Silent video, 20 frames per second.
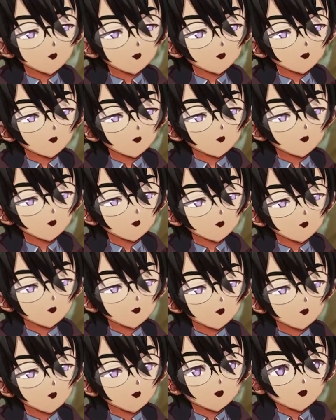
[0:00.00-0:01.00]
tell, it's
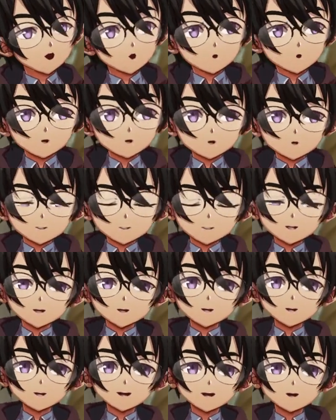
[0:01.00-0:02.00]
a fairly
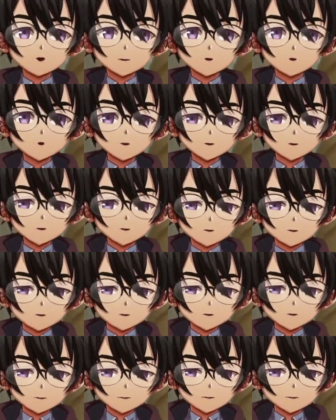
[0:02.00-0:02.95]
sizable burger.